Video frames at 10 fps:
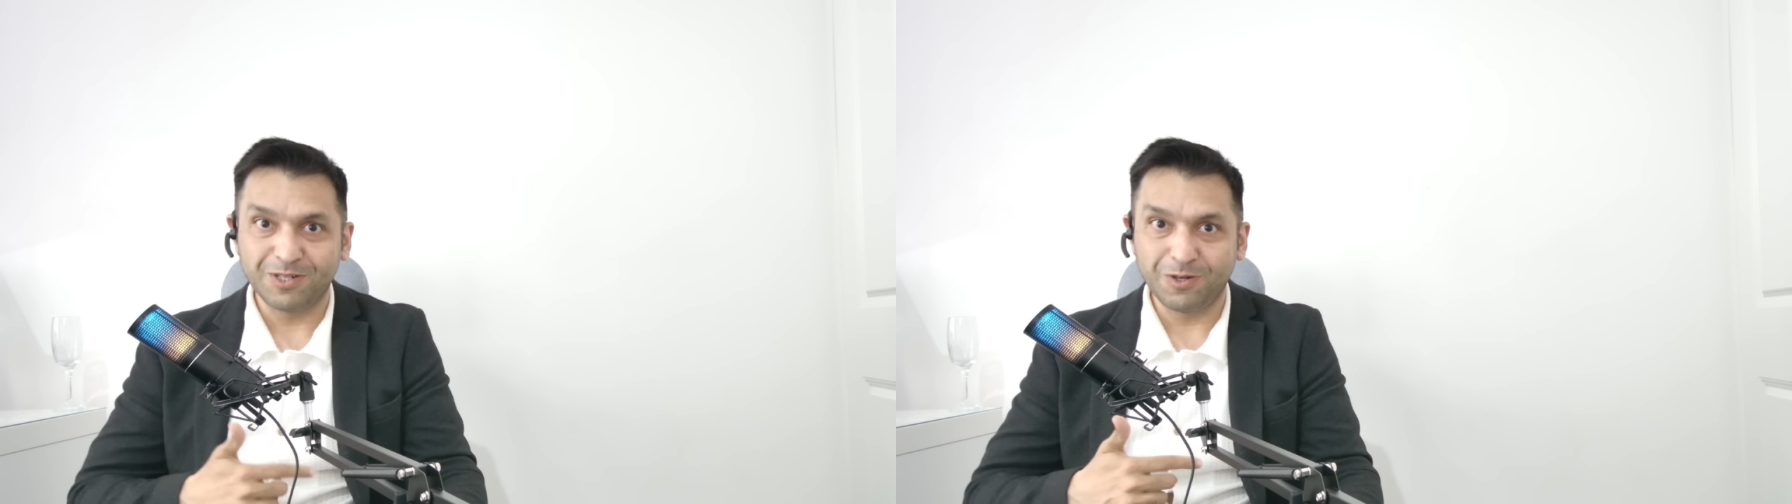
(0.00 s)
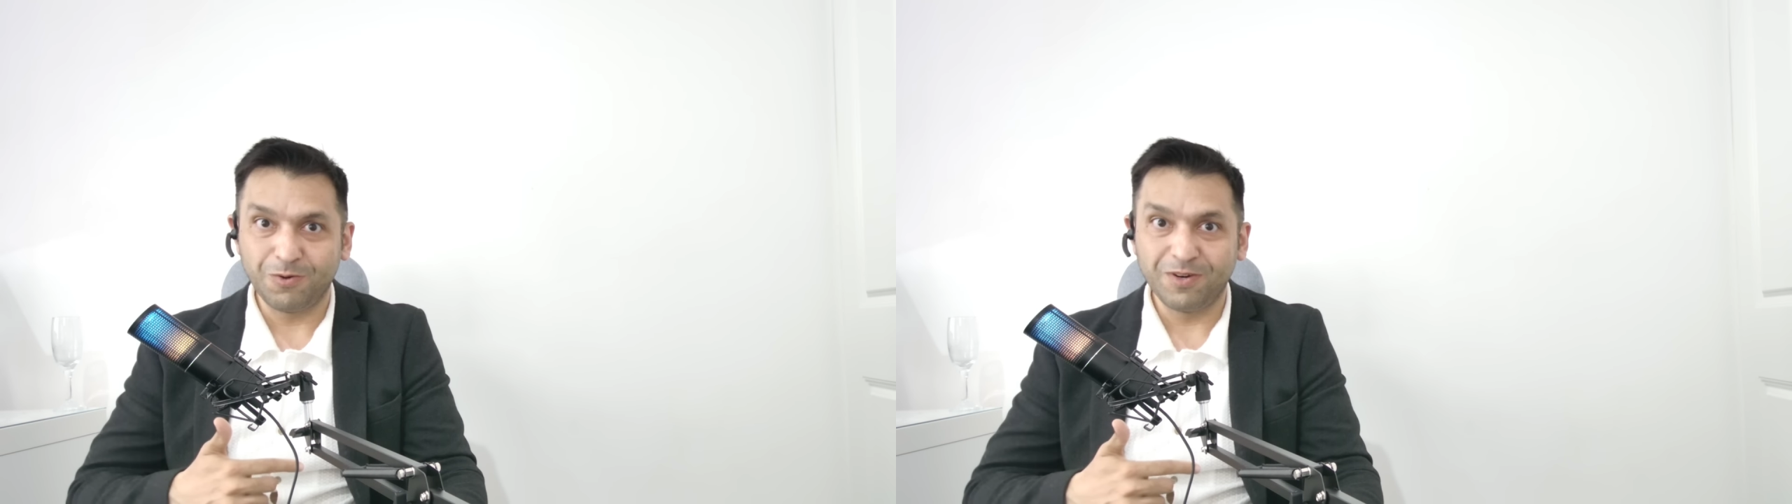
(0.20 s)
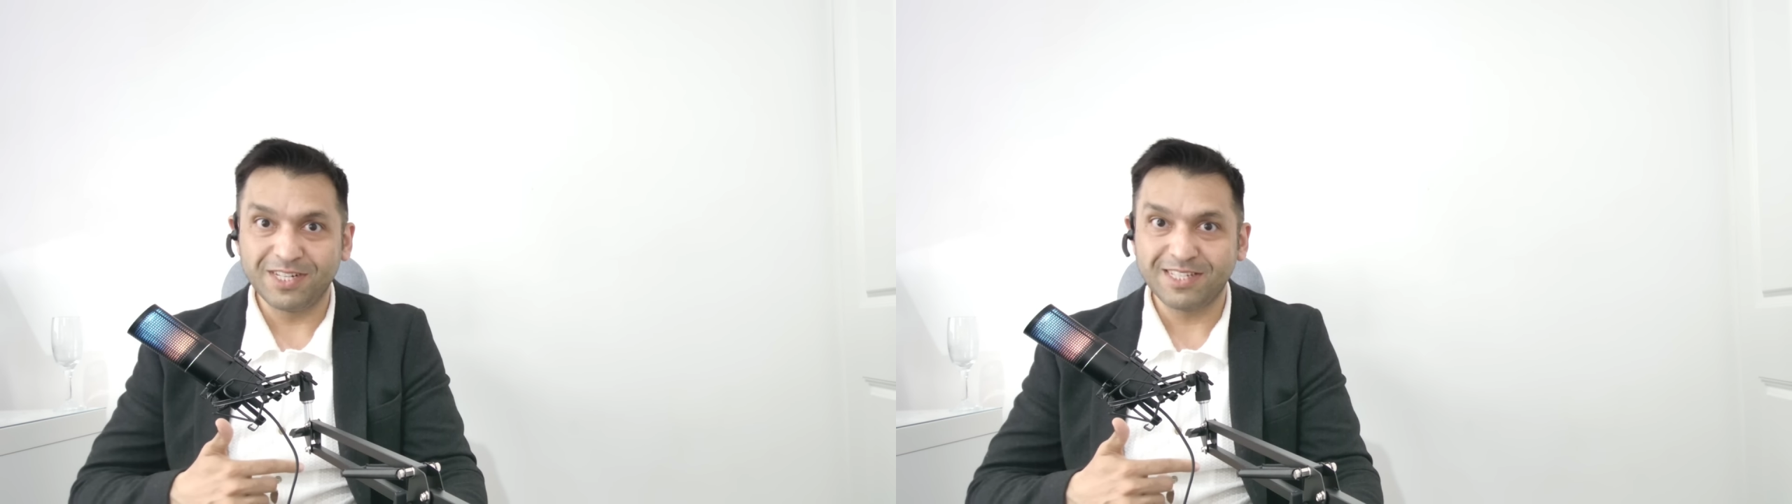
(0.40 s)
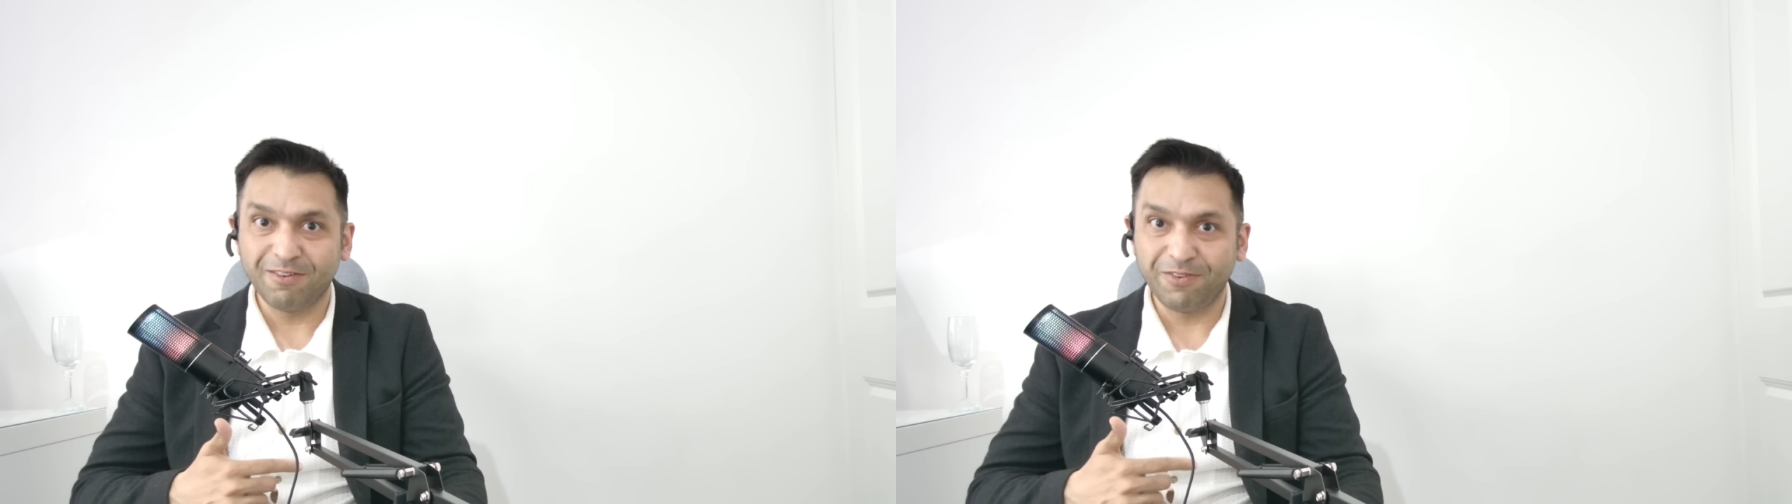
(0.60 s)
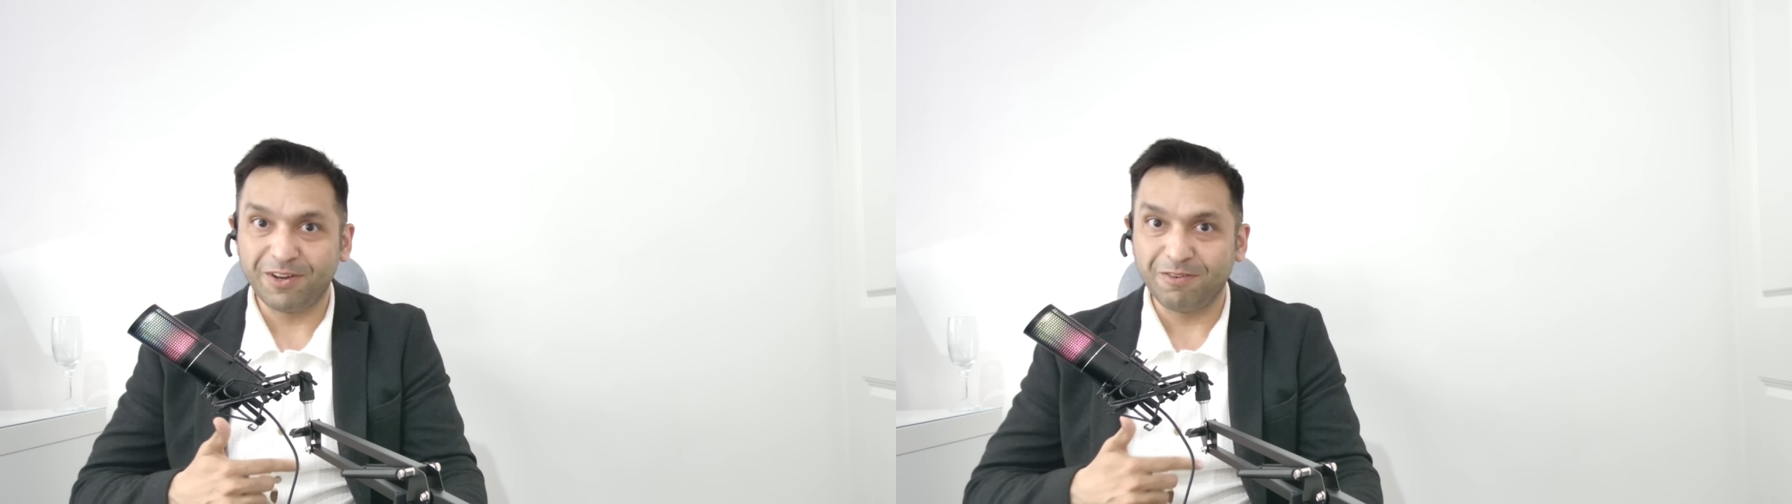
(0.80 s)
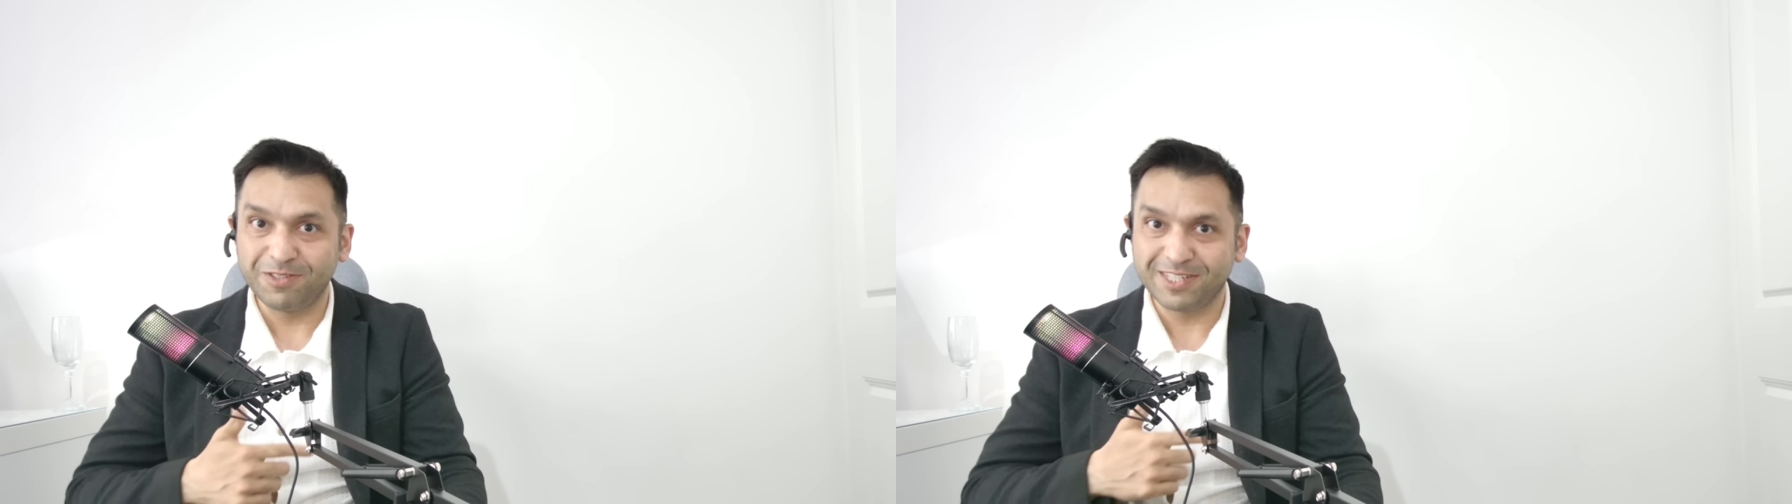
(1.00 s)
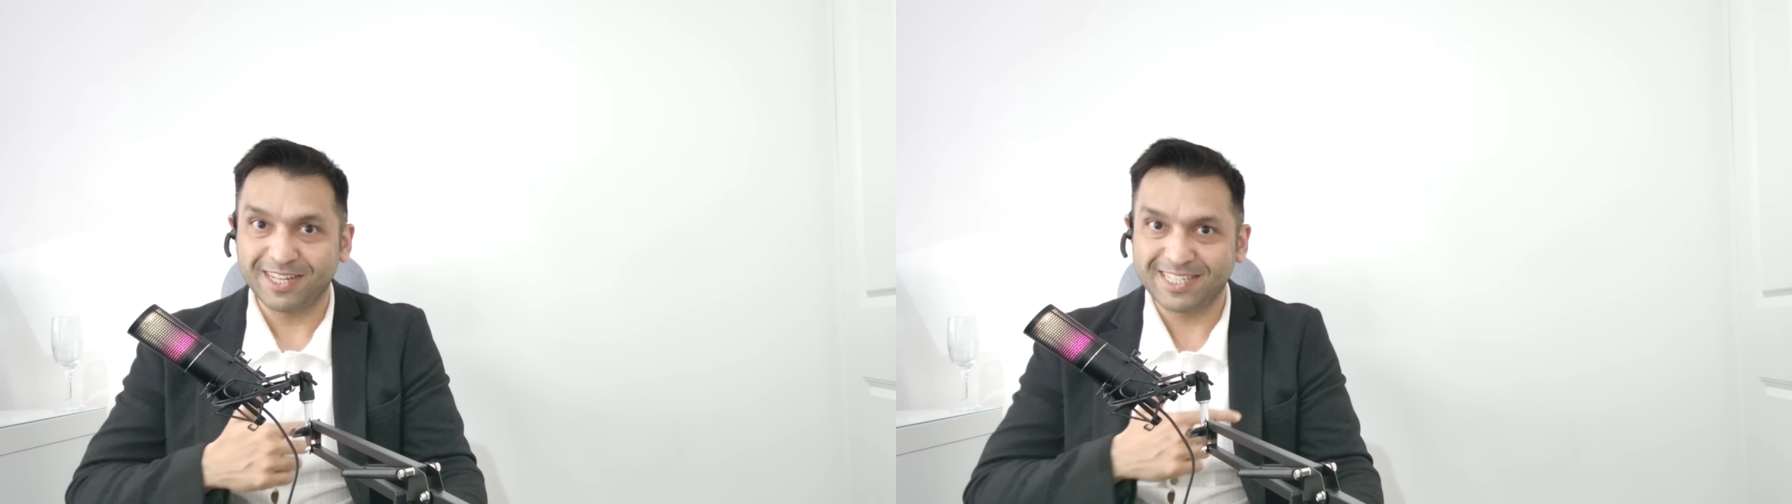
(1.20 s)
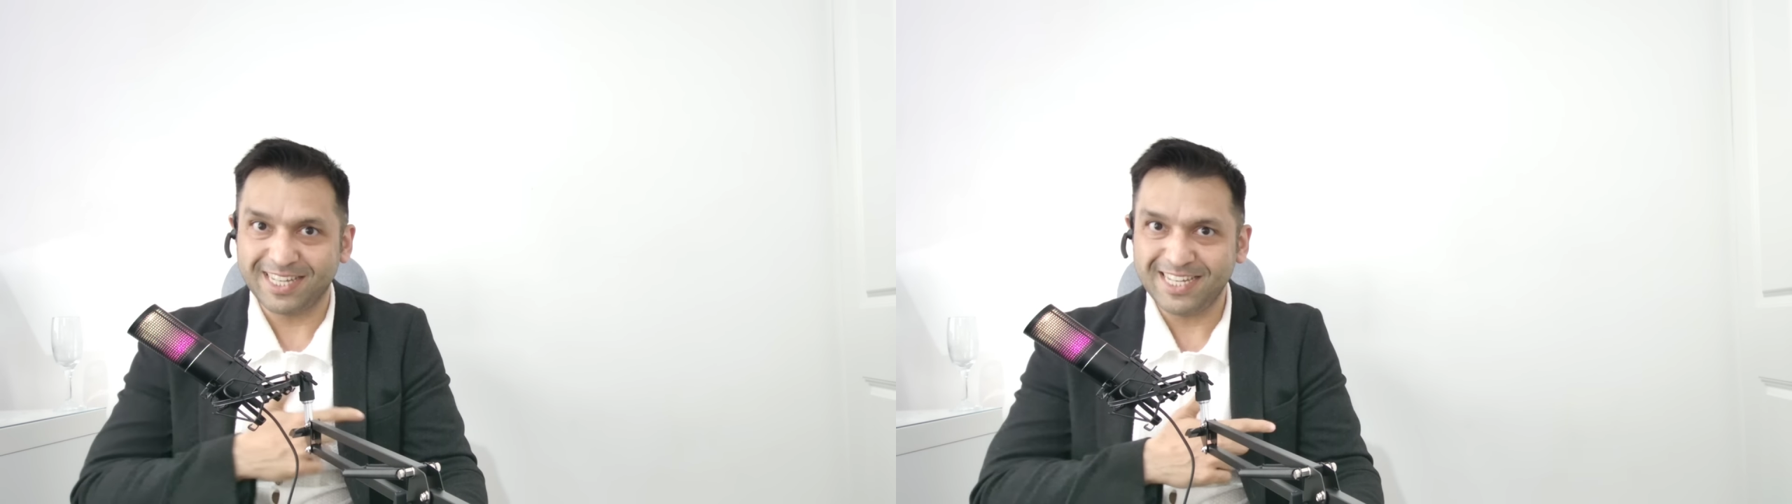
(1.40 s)
towards the fear of
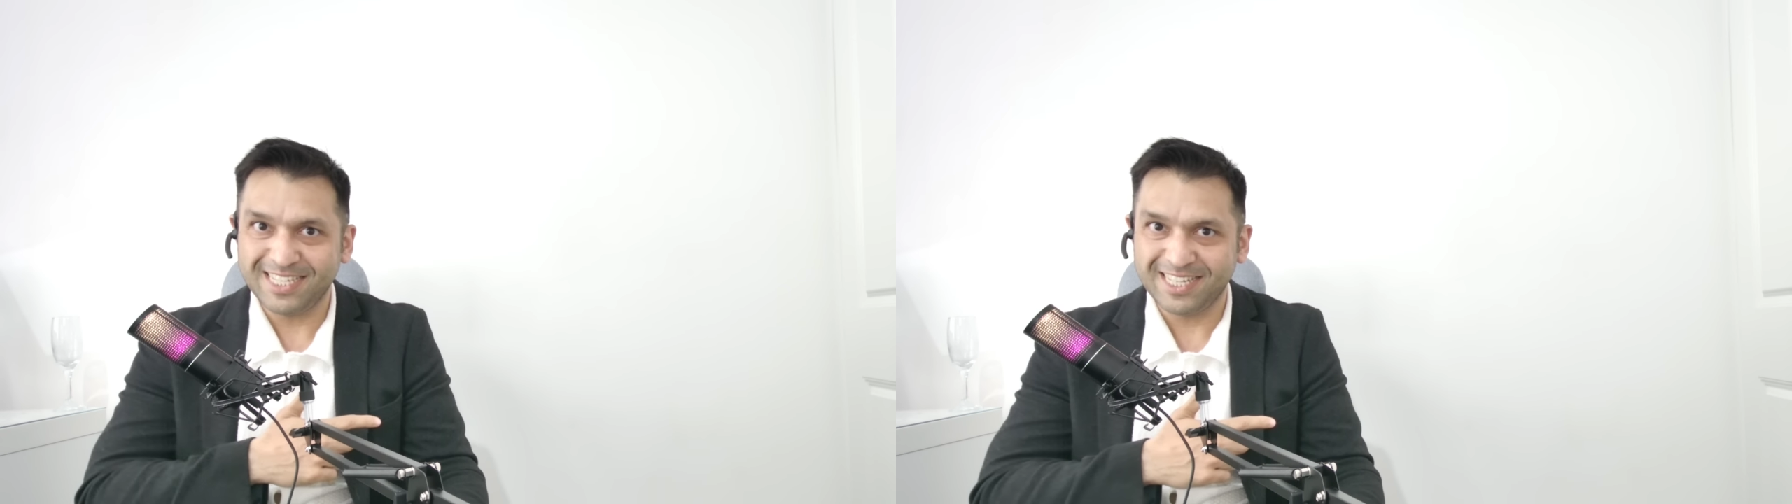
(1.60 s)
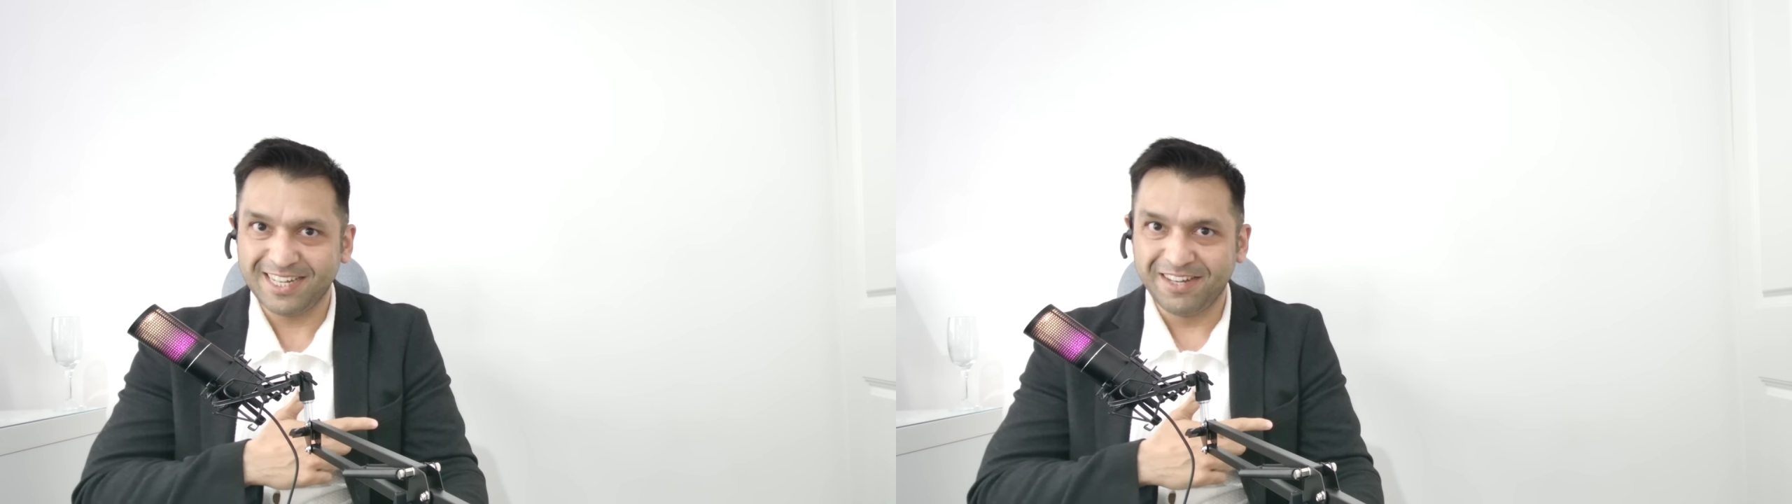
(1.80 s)
success